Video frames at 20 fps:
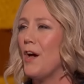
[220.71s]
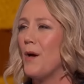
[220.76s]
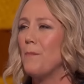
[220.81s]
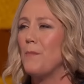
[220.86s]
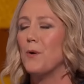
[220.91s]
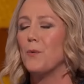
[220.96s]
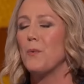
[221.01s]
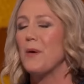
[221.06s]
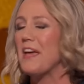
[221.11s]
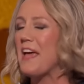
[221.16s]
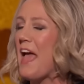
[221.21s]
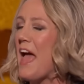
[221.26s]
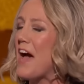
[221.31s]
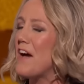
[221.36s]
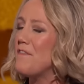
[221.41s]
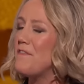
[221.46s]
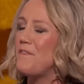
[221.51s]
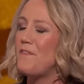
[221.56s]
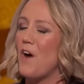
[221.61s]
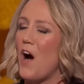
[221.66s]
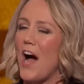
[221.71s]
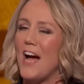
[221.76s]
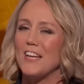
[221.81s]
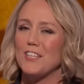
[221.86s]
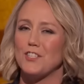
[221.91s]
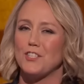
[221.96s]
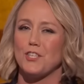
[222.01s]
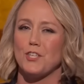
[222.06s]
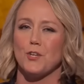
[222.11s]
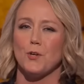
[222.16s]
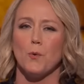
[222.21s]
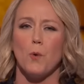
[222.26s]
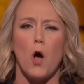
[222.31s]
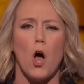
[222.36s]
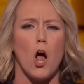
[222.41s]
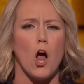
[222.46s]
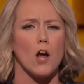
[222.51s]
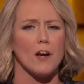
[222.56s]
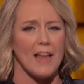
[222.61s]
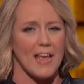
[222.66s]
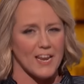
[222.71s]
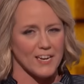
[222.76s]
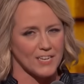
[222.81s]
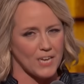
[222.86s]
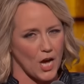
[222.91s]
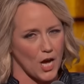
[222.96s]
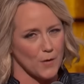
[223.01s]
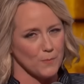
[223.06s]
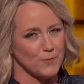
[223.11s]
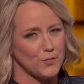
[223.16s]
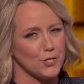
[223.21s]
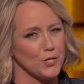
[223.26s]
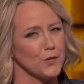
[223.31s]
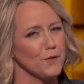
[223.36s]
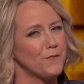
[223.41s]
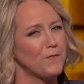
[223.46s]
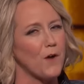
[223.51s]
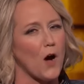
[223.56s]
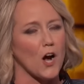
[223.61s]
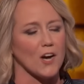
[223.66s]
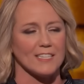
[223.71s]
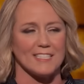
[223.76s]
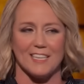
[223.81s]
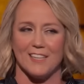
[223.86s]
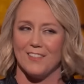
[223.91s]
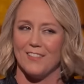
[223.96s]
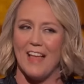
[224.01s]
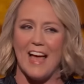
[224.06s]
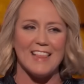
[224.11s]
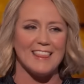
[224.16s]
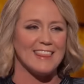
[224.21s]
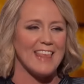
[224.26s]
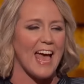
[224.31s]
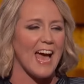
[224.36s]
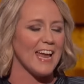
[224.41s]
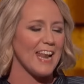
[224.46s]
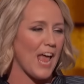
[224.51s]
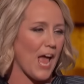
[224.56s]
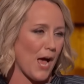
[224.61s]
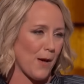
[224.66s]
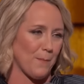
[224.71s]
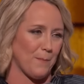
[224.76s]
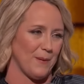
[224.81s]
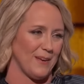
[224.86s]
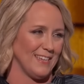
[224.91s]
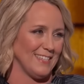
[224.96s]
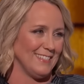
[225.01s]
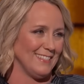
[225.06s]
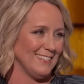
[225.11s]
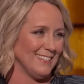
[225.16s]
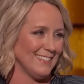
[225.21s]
But we have fought too hard and come too far to let that happen.